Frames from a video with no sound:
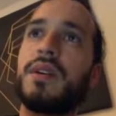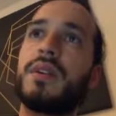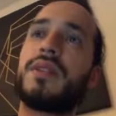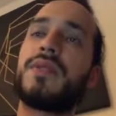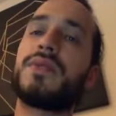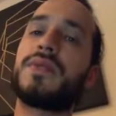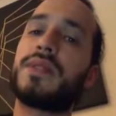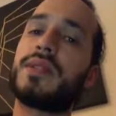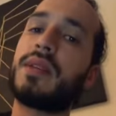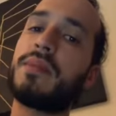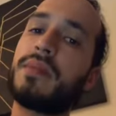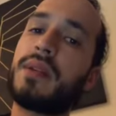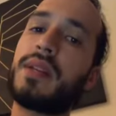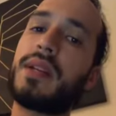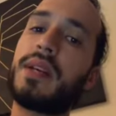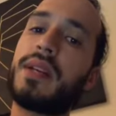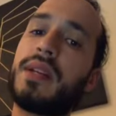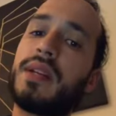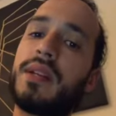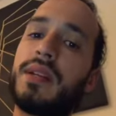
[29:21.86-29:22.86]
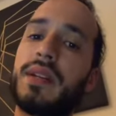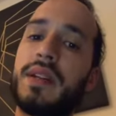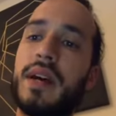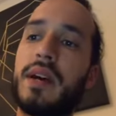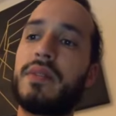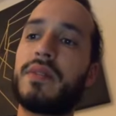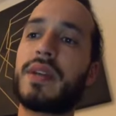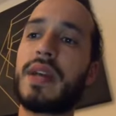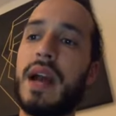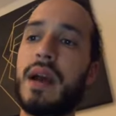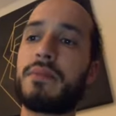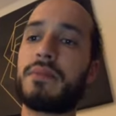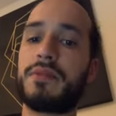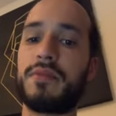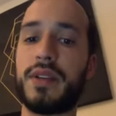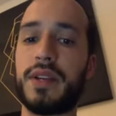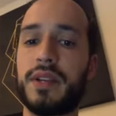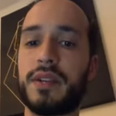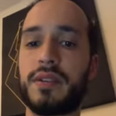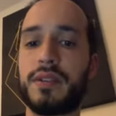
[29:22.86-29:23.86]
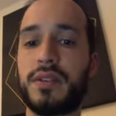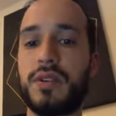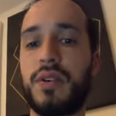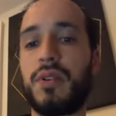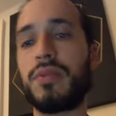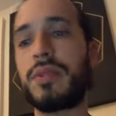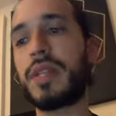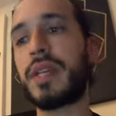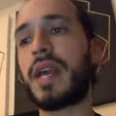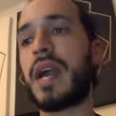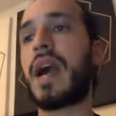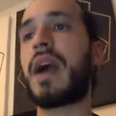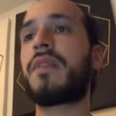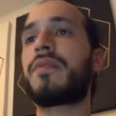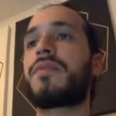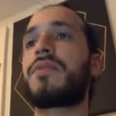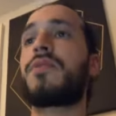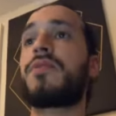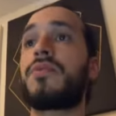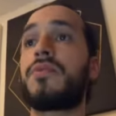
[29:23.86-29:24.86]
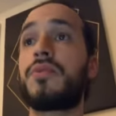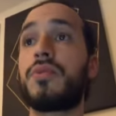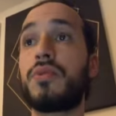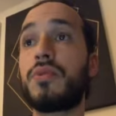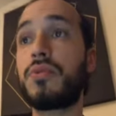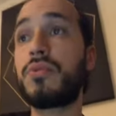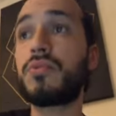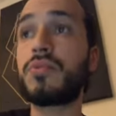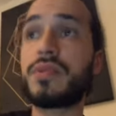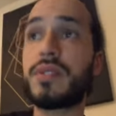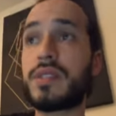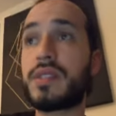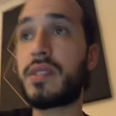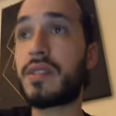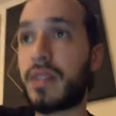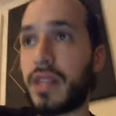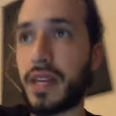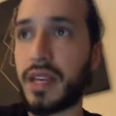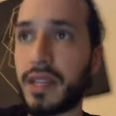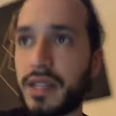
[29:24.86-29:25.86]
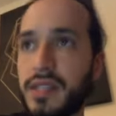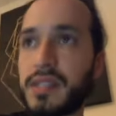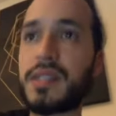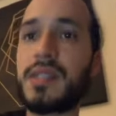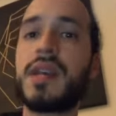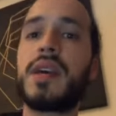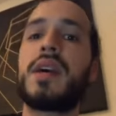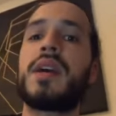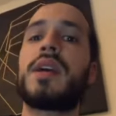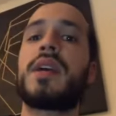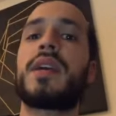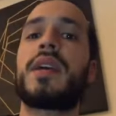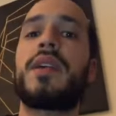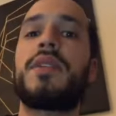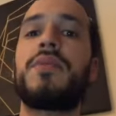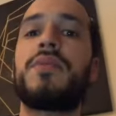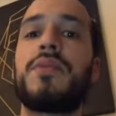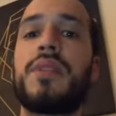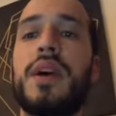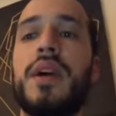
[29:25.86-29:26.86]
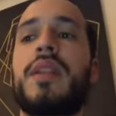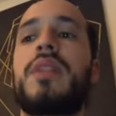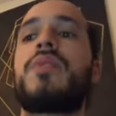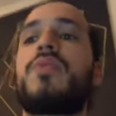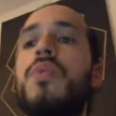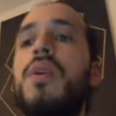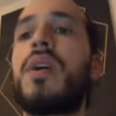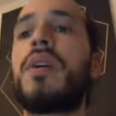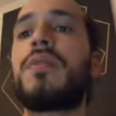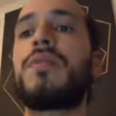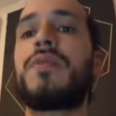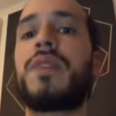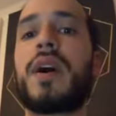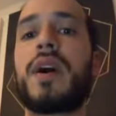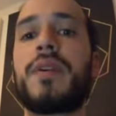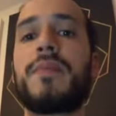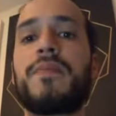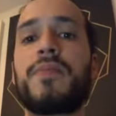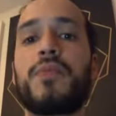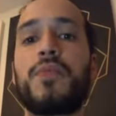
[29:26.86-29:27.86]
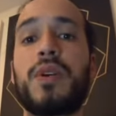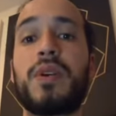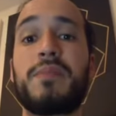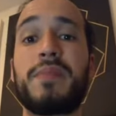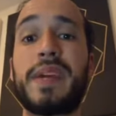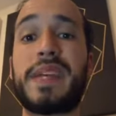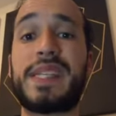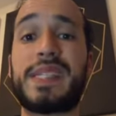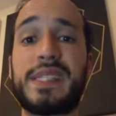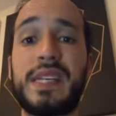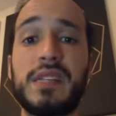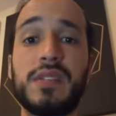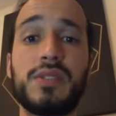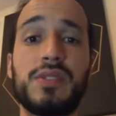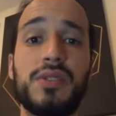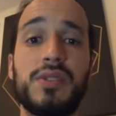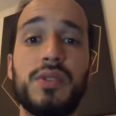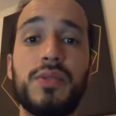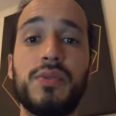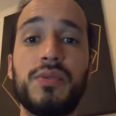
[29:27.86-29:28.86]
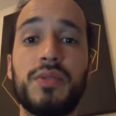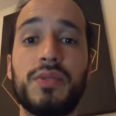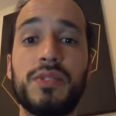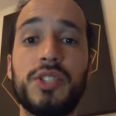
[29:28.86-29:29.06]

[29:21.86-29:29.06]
you've stimulated, and now you've captivated. Only after those things can you then qualify, where it makes sense to.